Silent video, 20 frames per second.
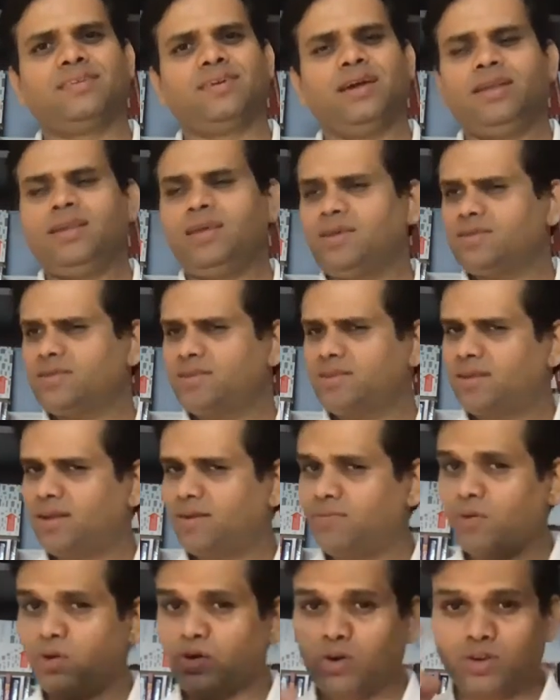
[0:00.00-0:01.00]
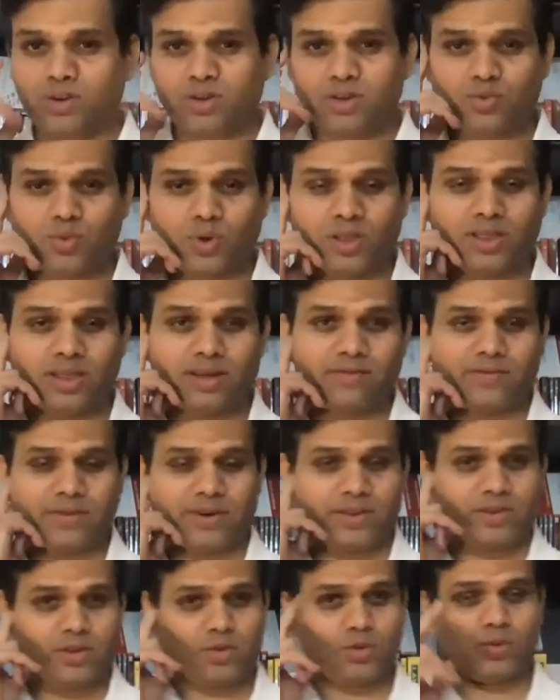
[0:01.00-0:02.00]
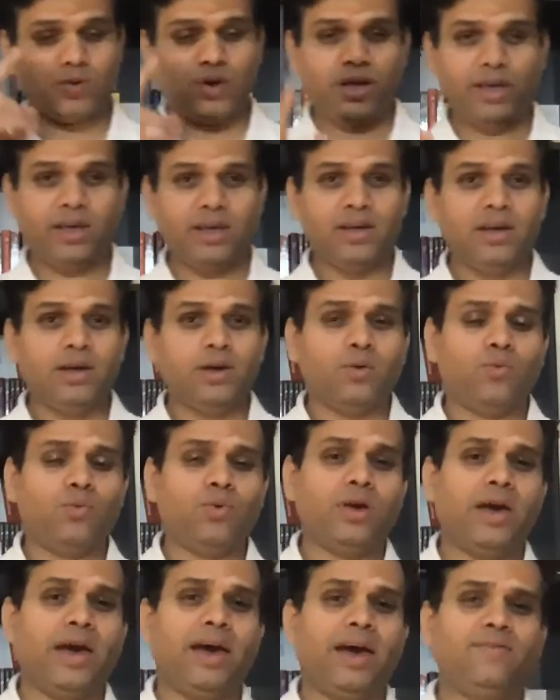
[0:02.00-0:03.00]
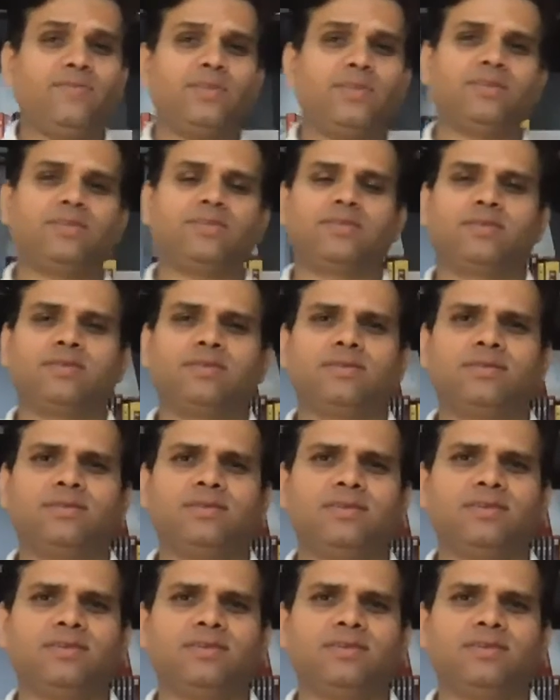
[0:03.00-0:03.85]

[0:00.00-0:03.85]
And yes, I forgot just one thing, friends. So today we have this